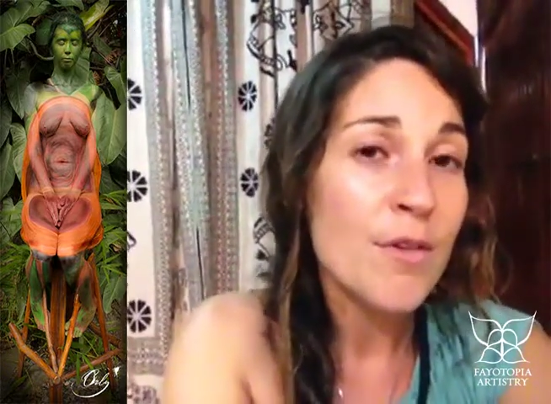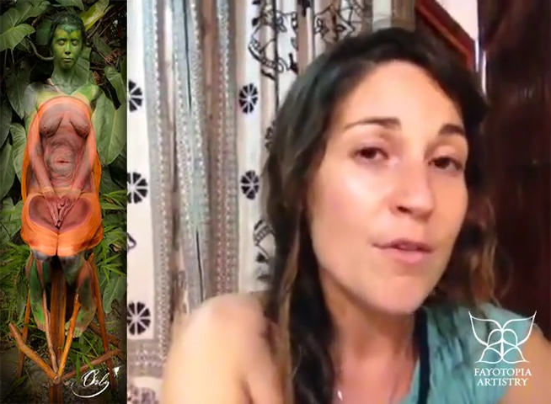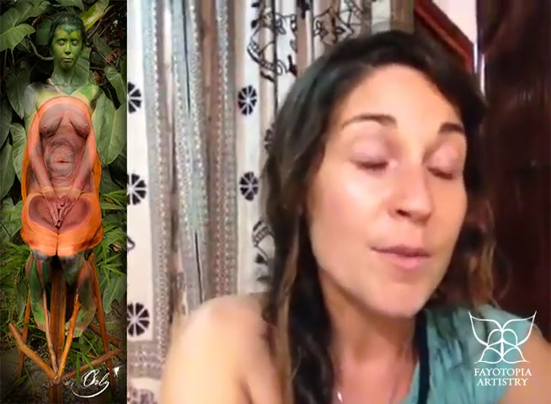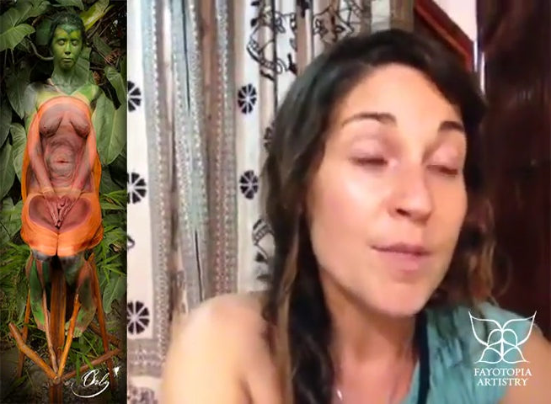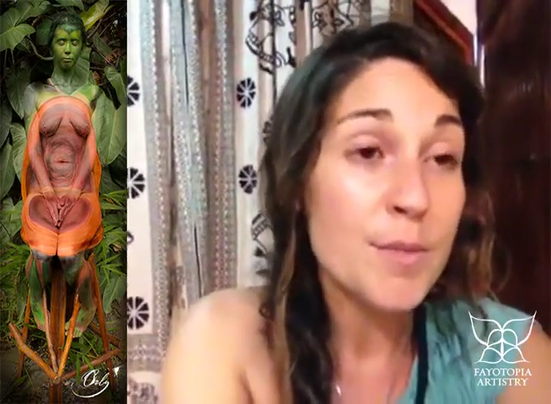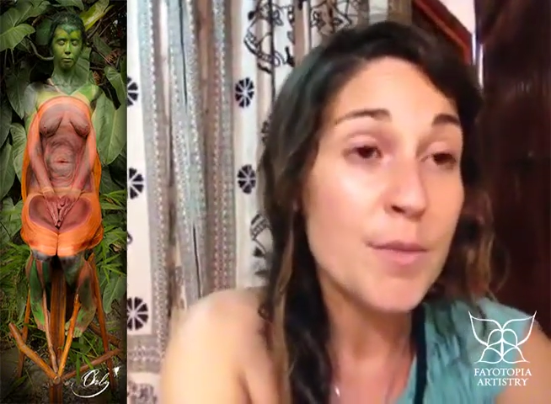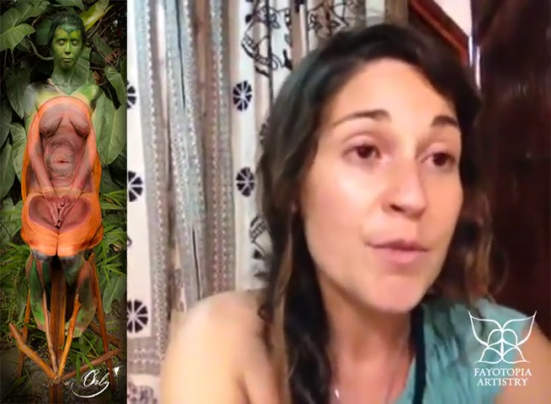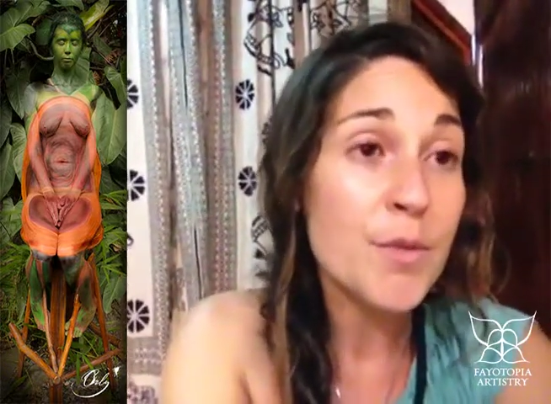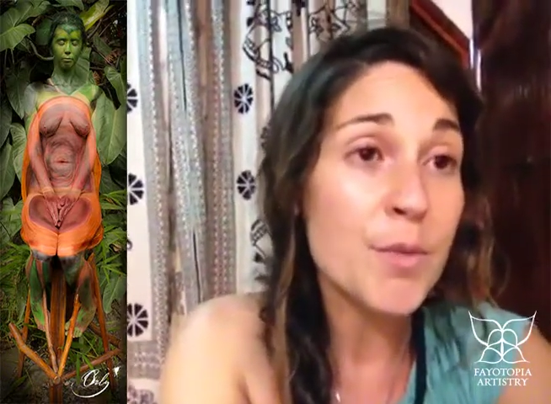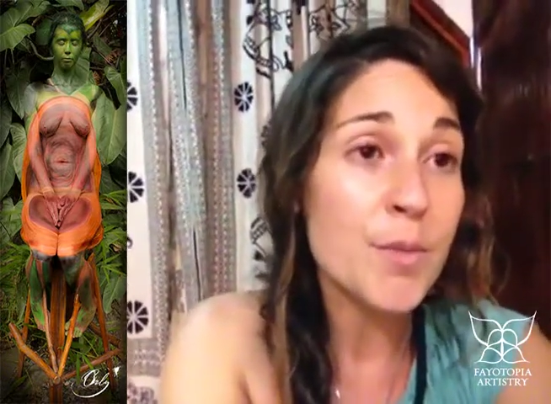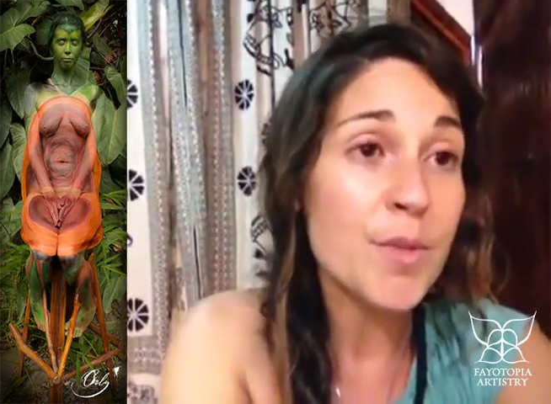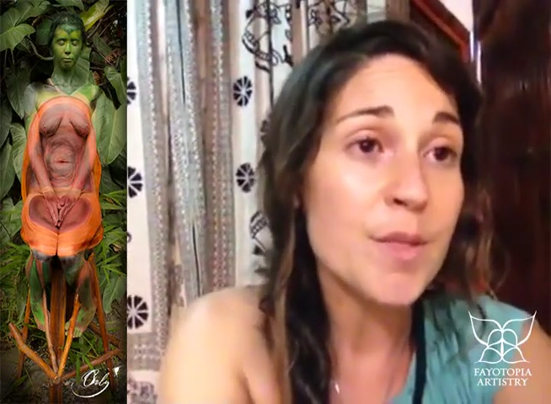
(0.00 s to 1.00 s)
from a
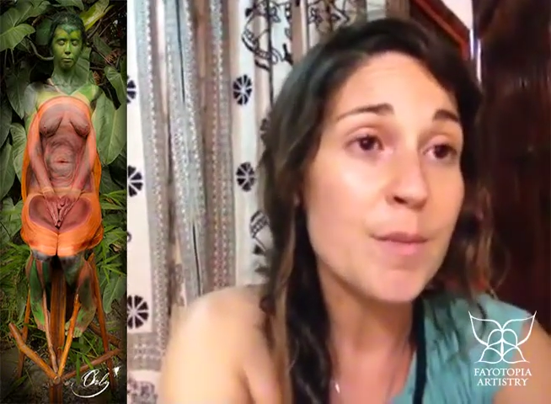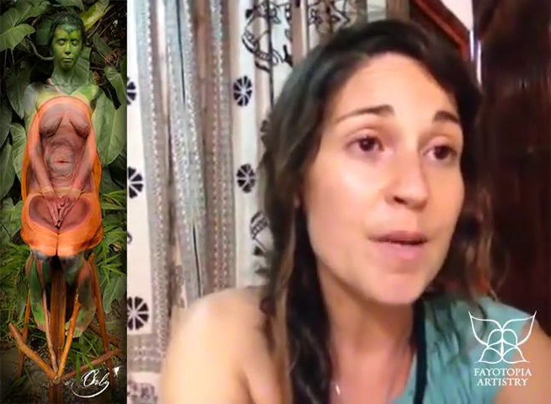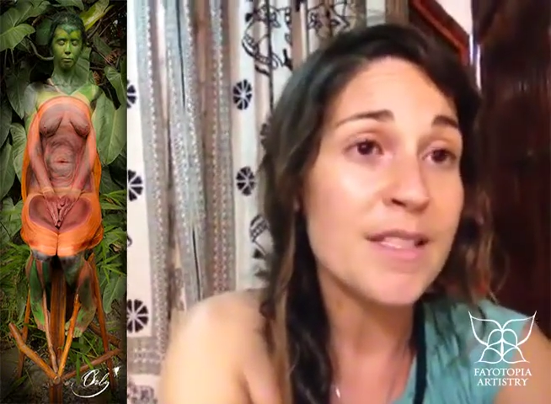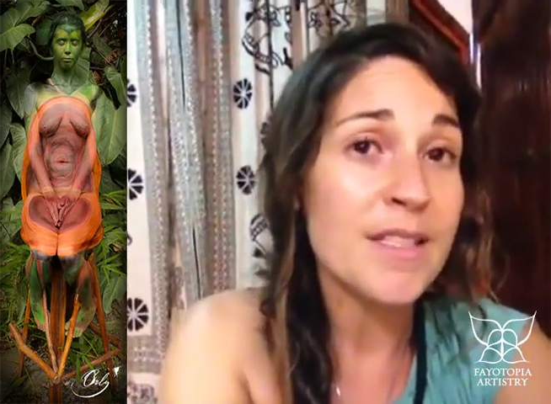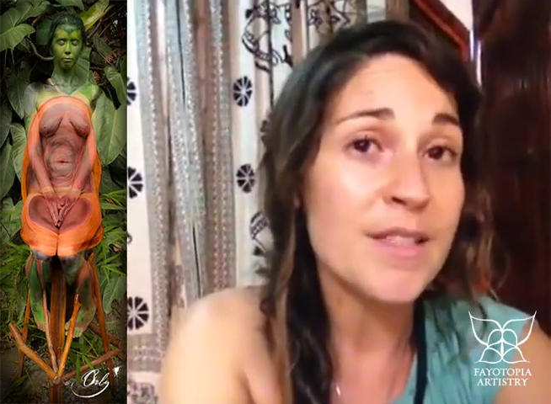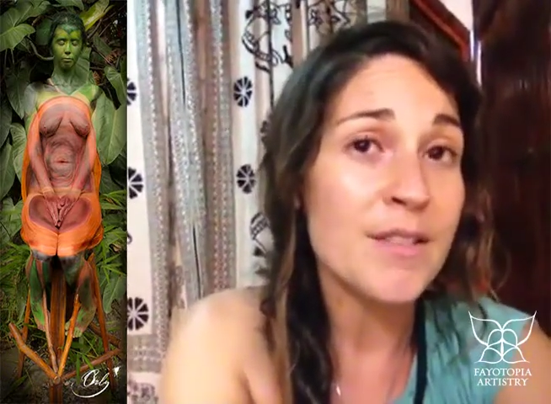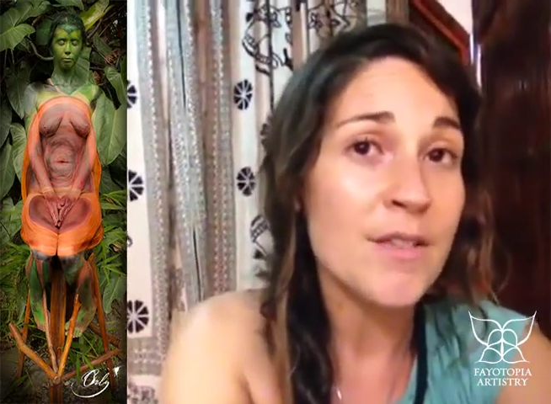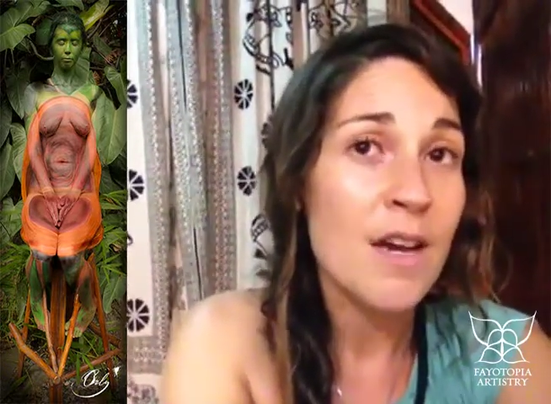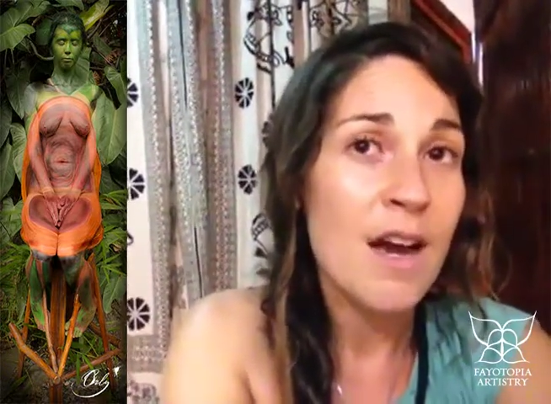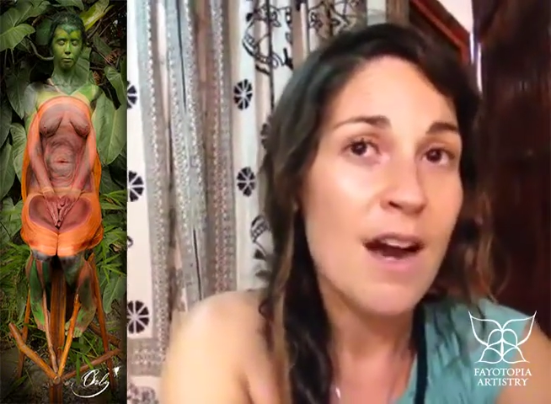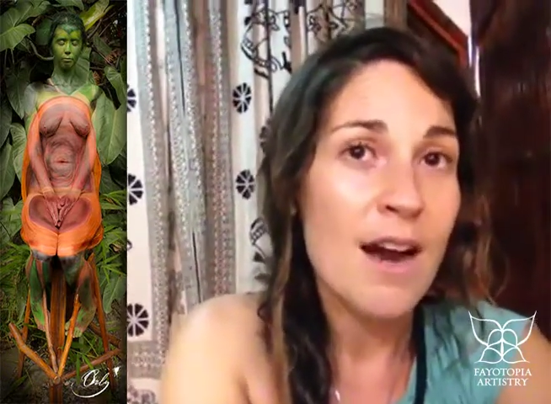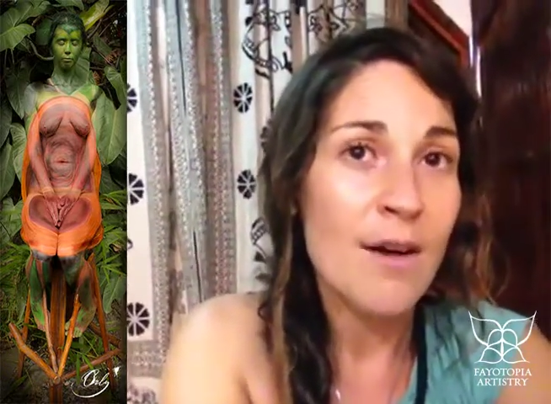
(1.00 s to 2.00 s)
spiritual perspective,
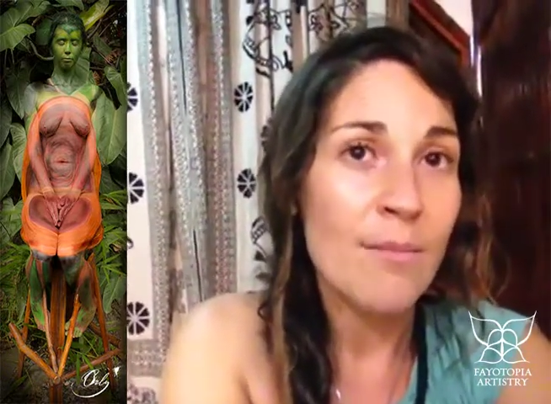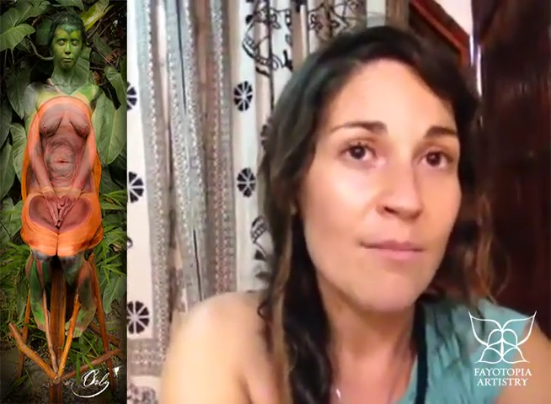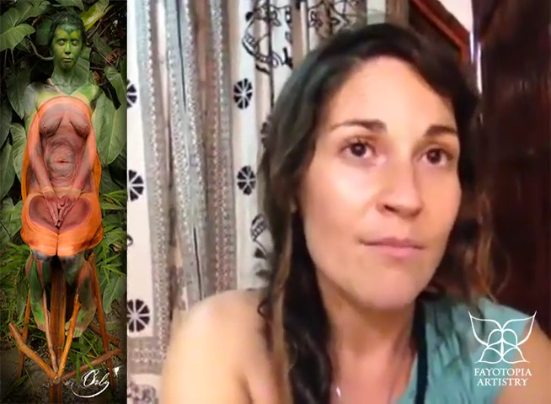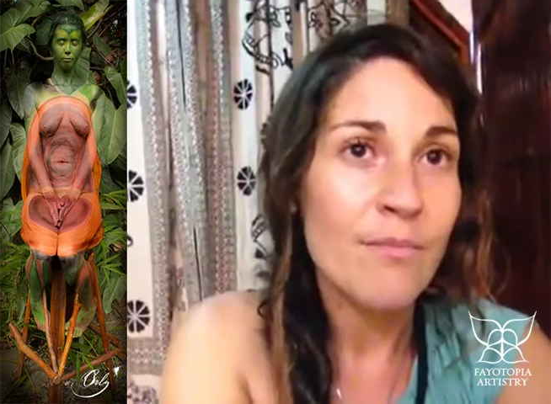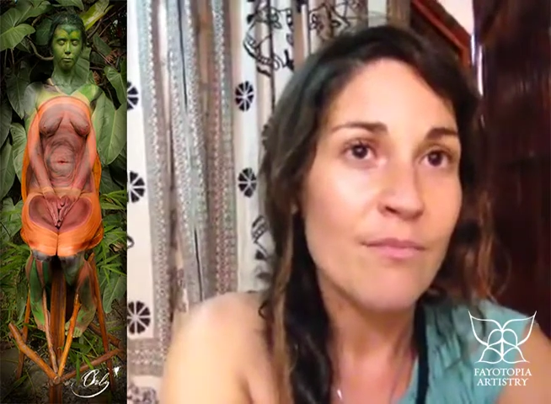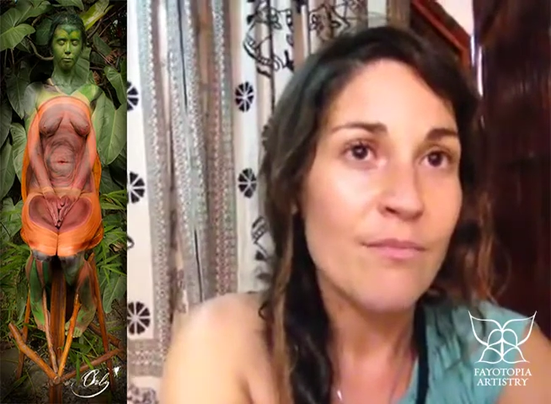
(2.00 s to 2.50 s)
um,